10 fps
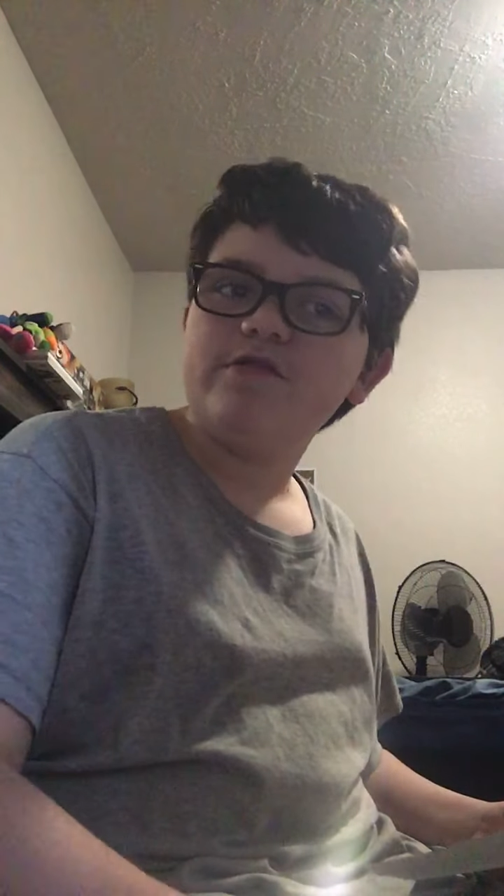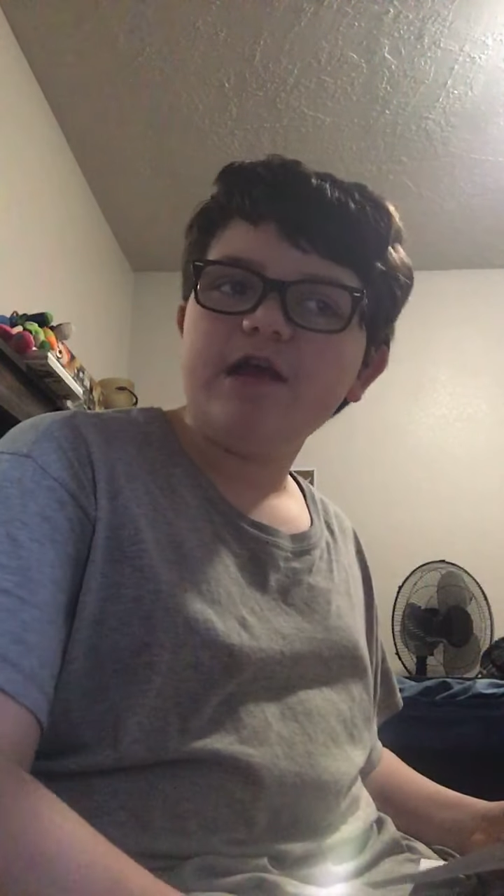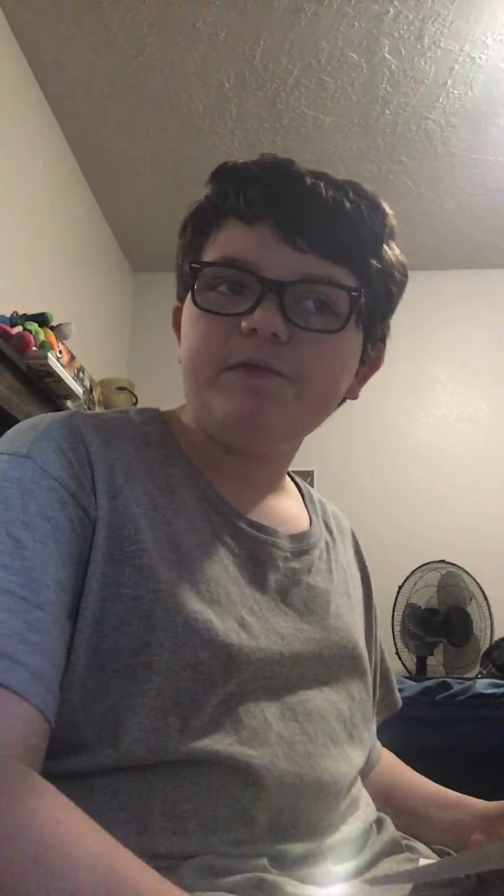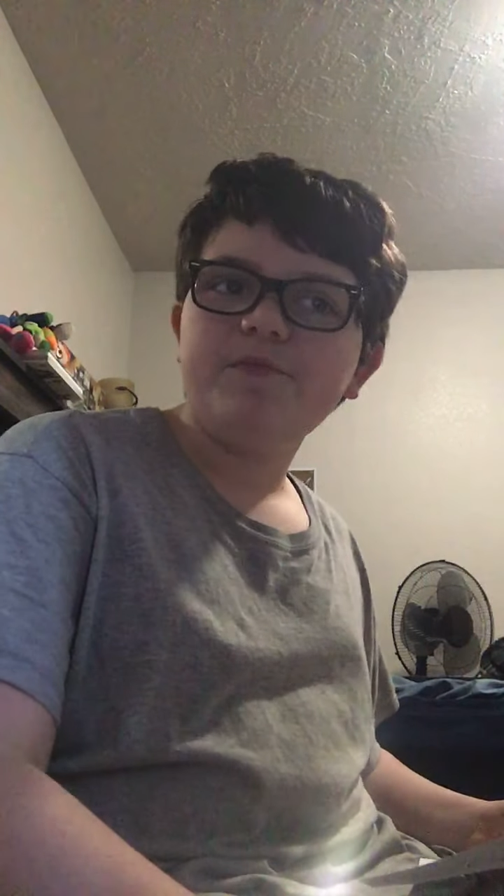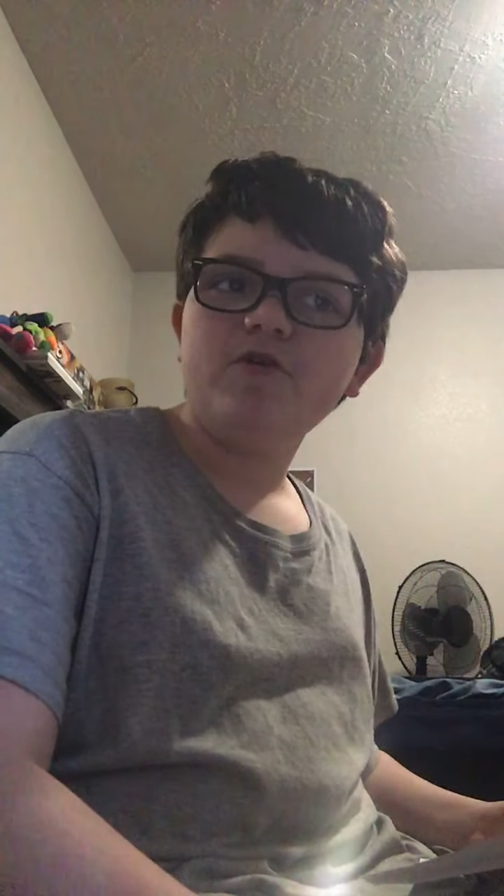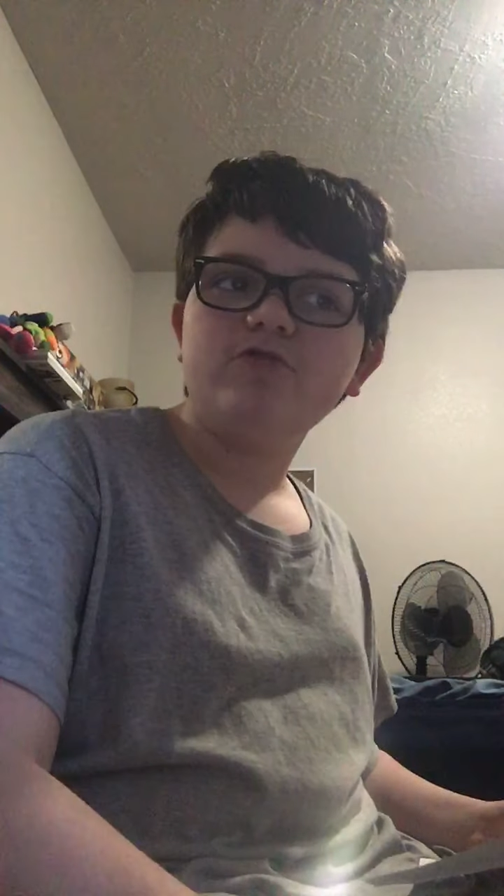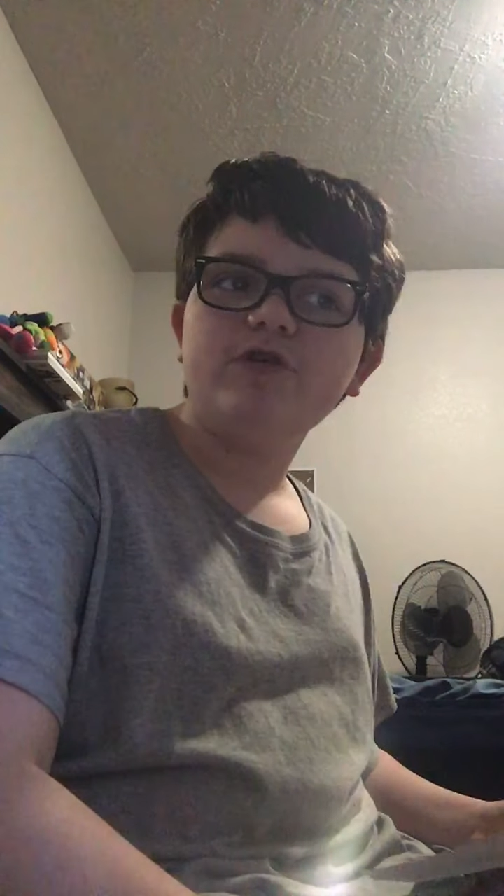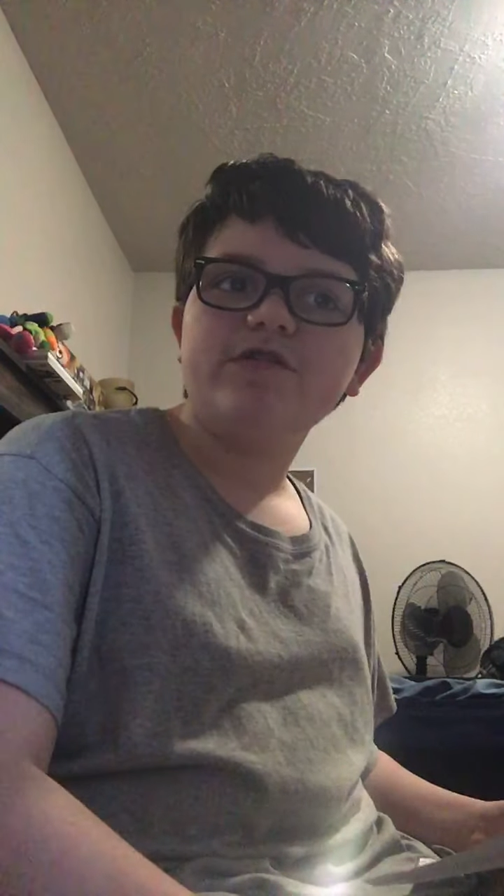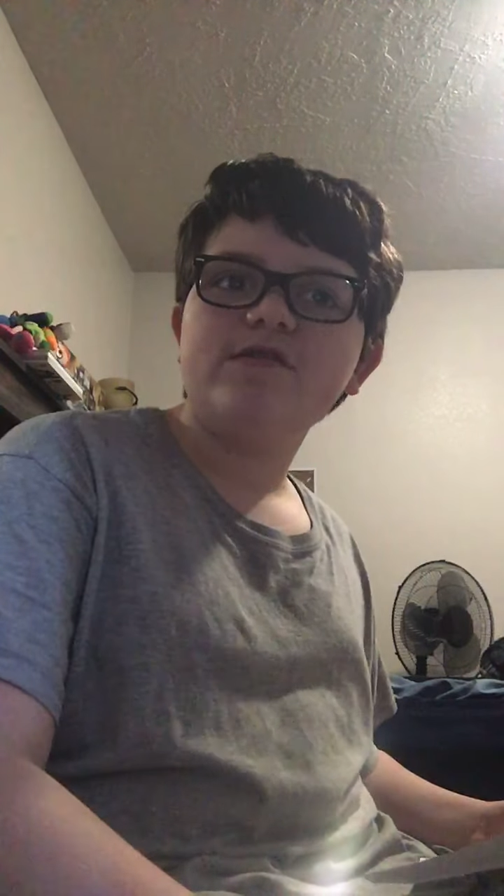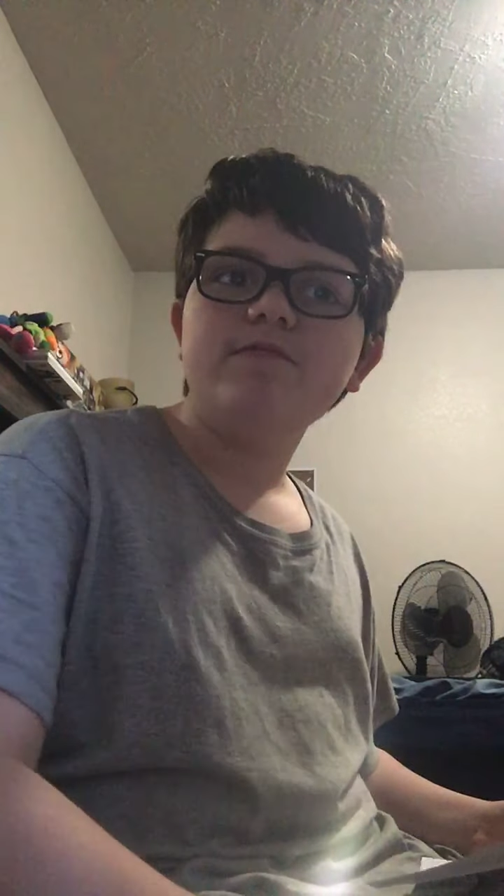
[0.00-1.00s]
Cyberpunk
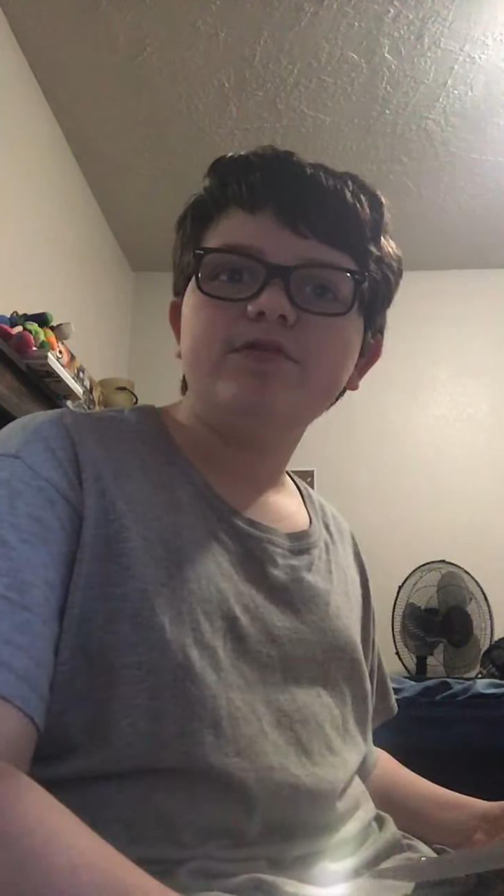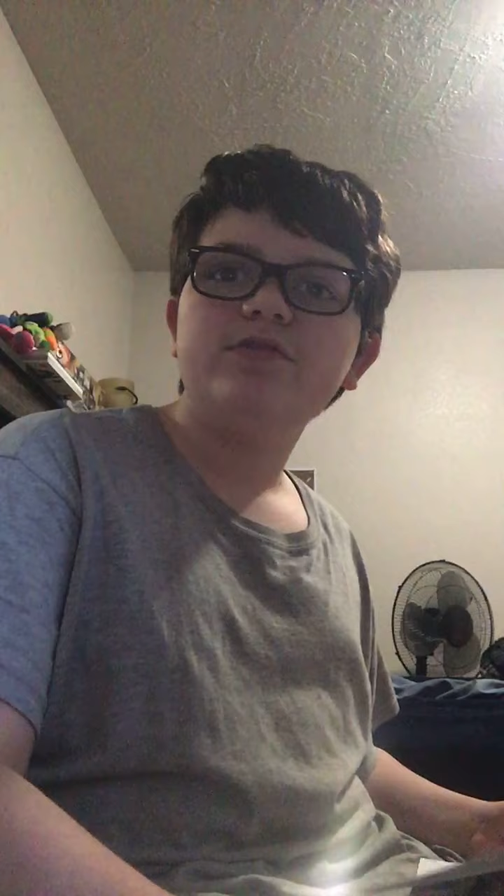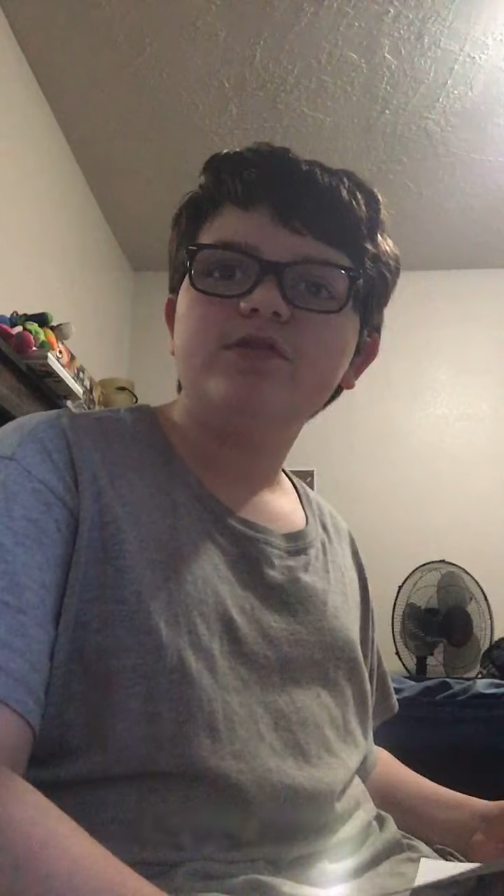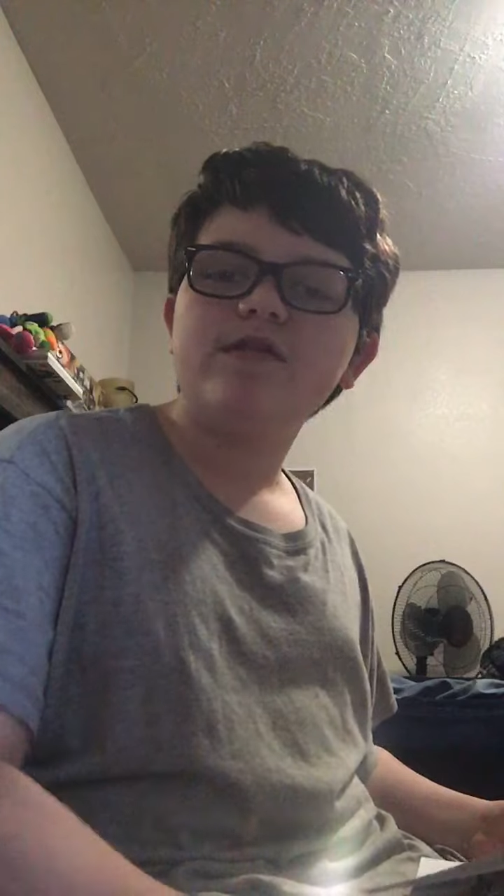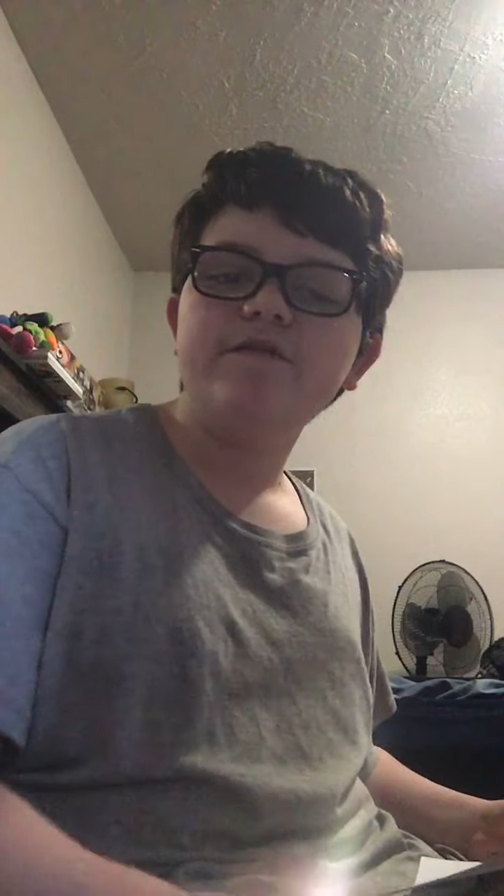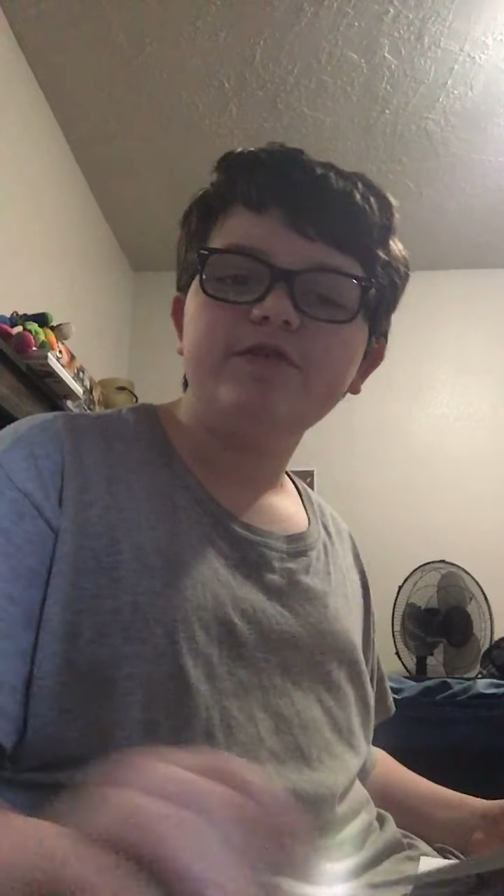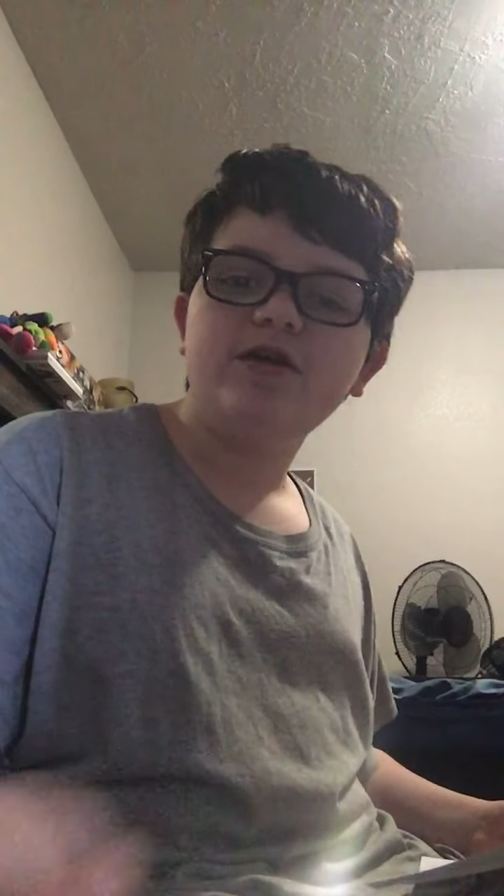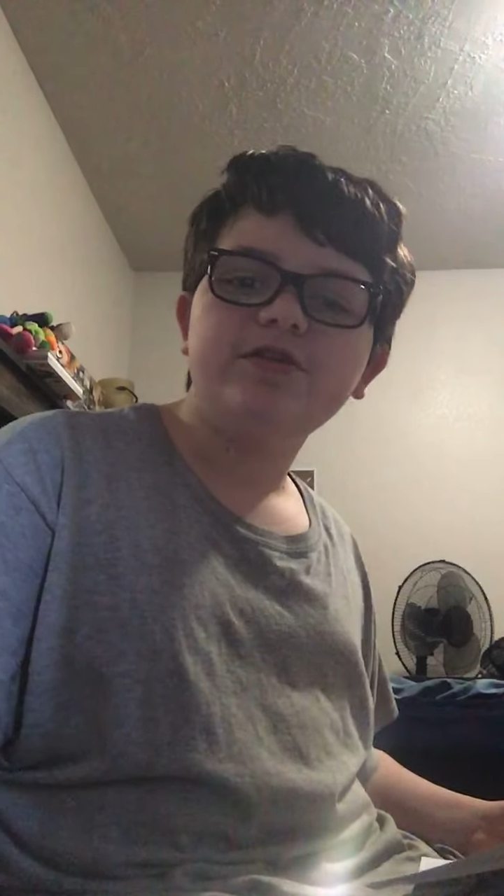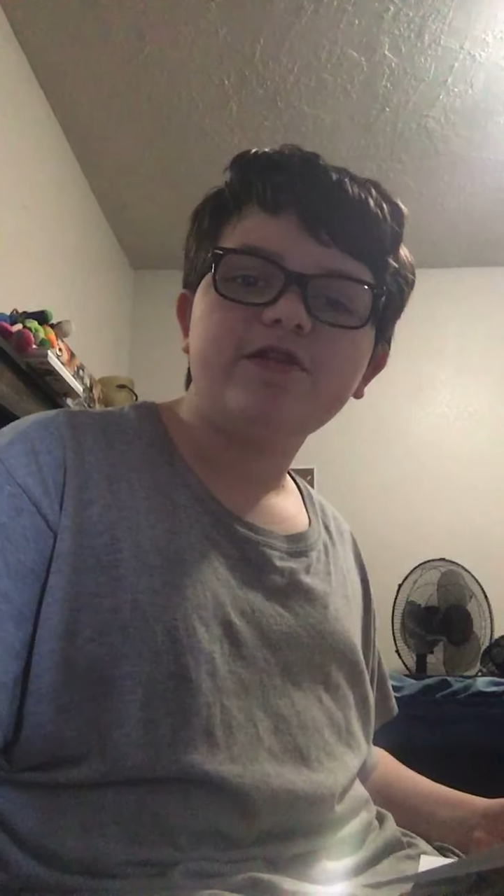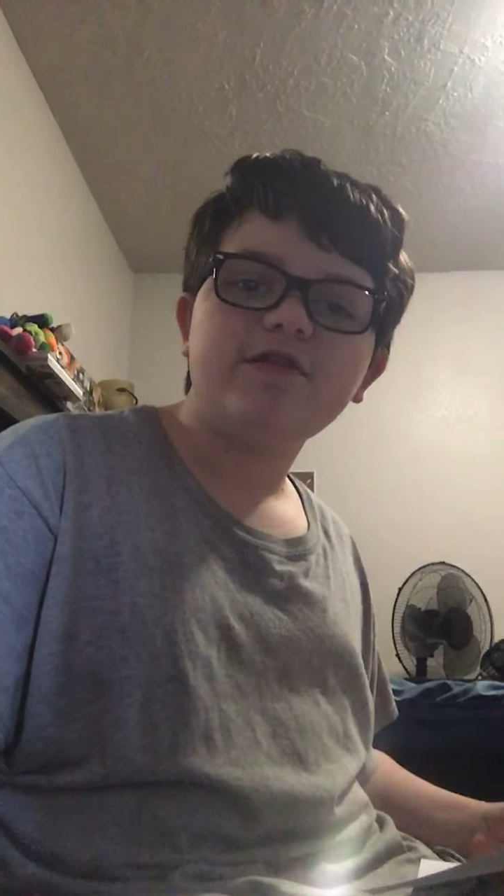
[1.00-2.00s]
2077 on this